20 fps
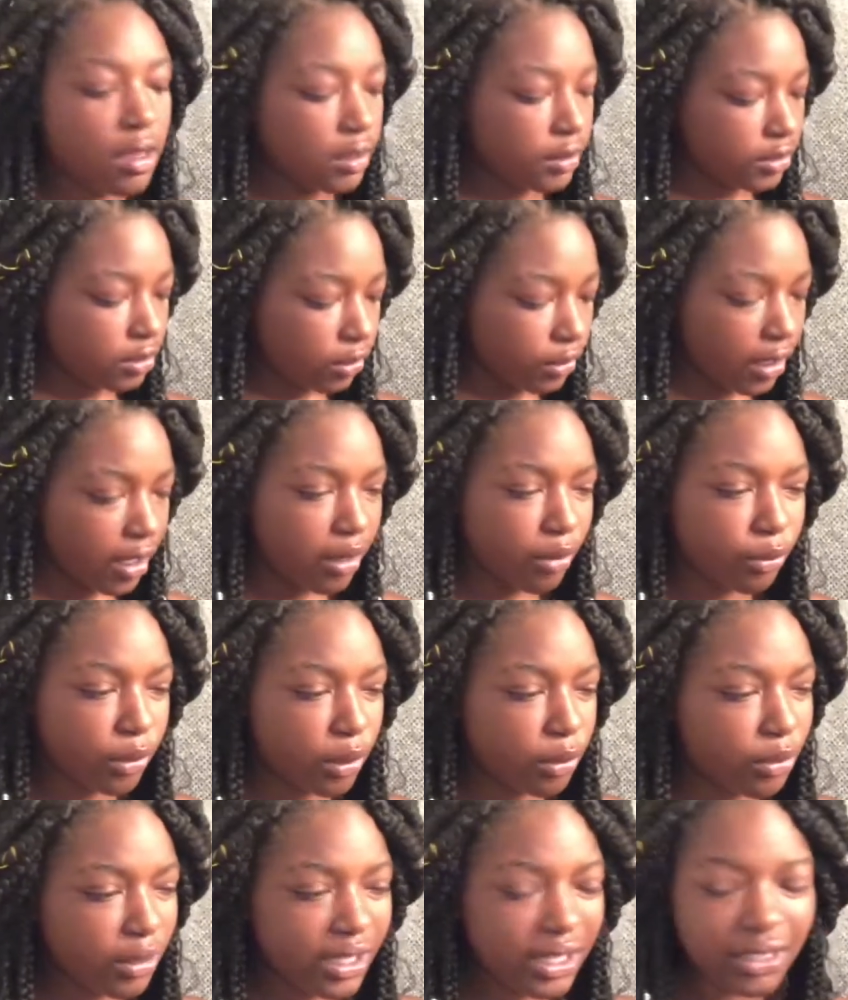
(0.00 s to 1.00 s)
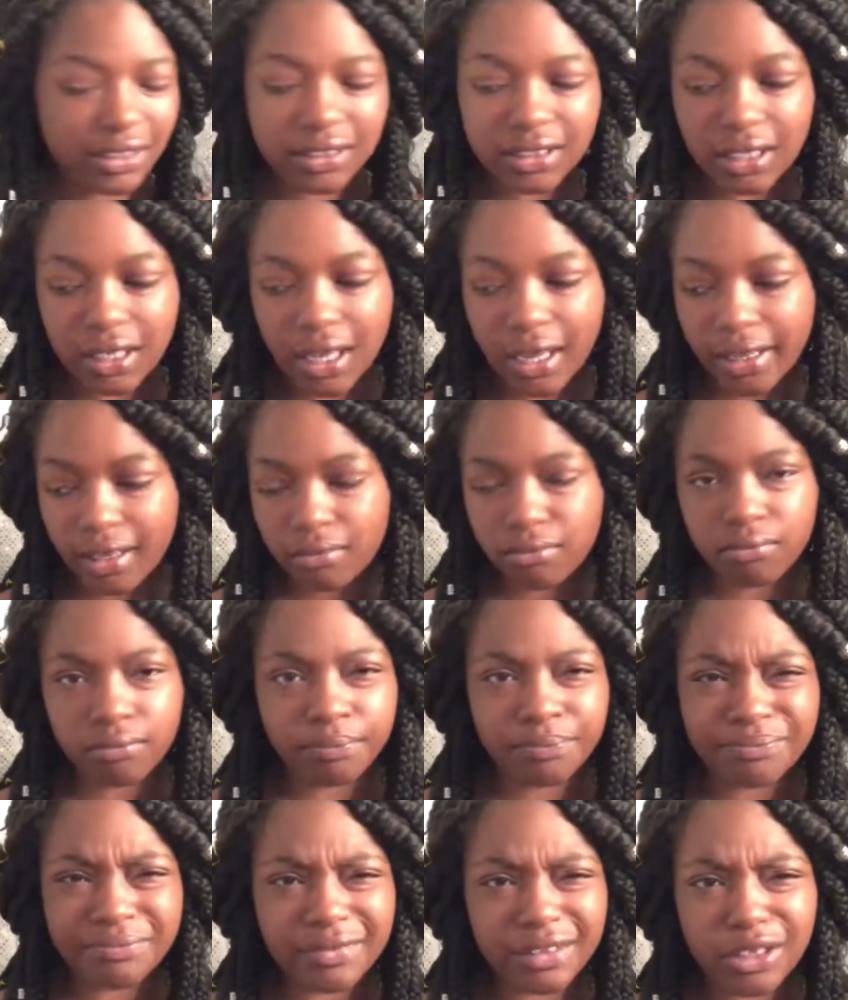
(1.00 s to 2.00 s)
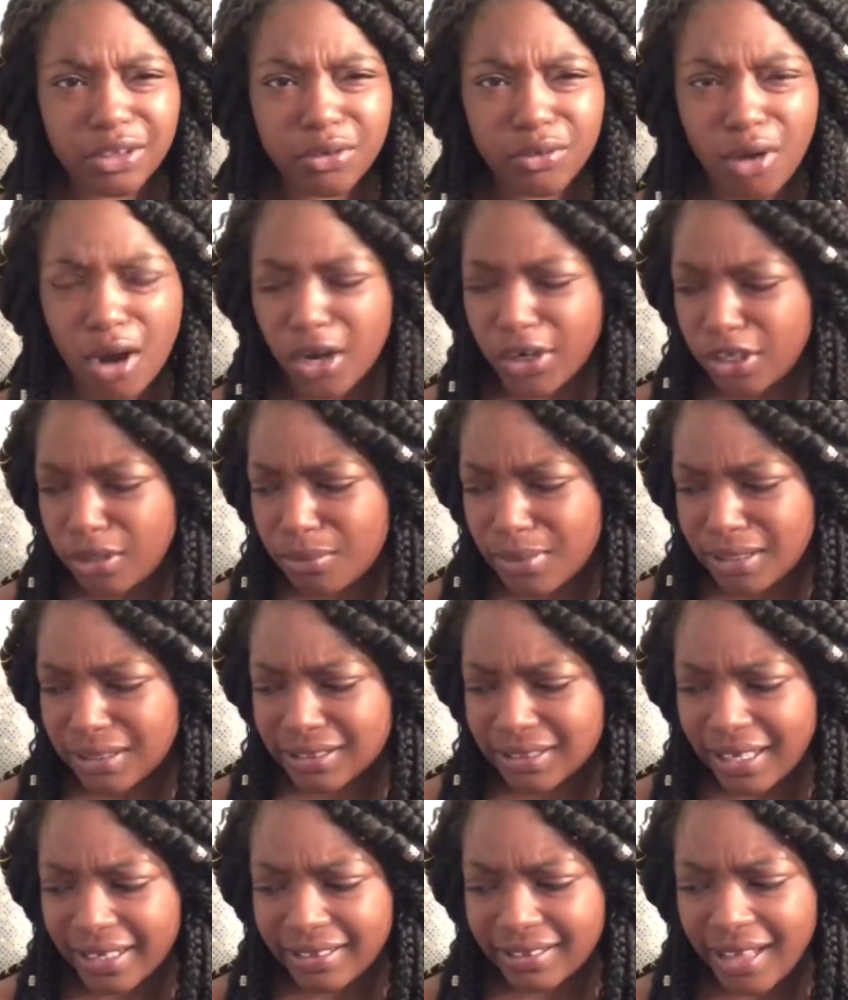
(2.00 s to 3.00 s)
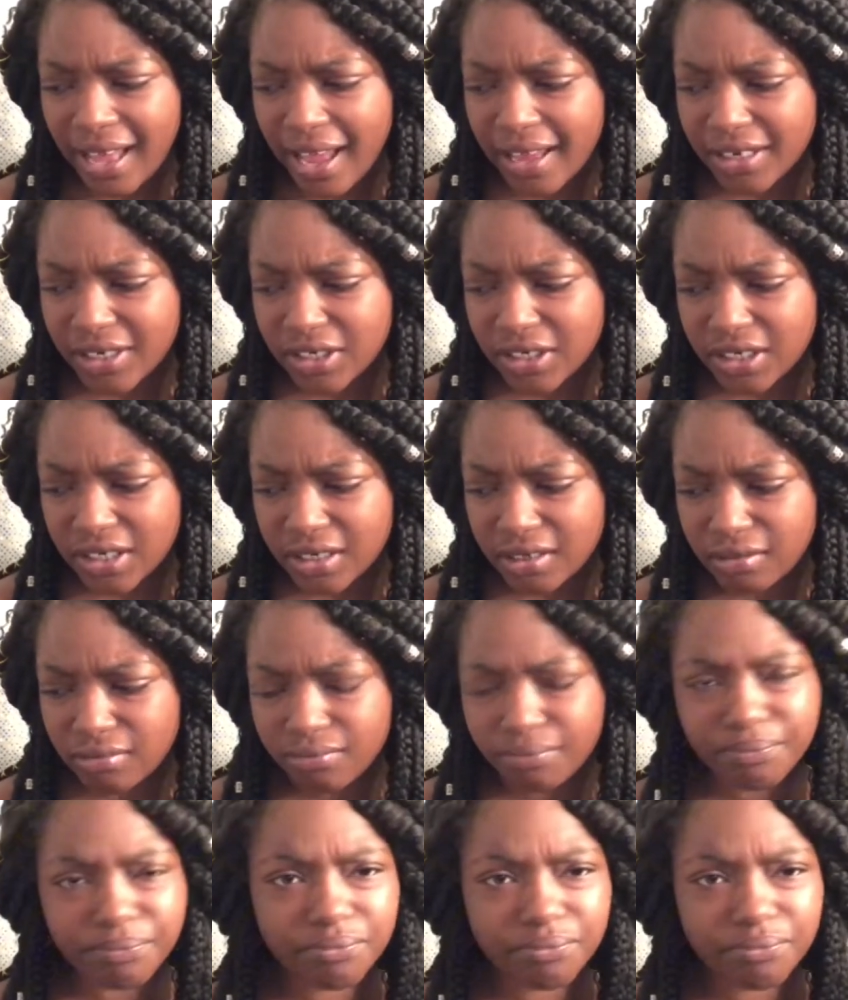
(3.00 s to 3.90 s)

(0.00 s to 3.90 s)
So yeah, we would get into like little arguments like that and shit,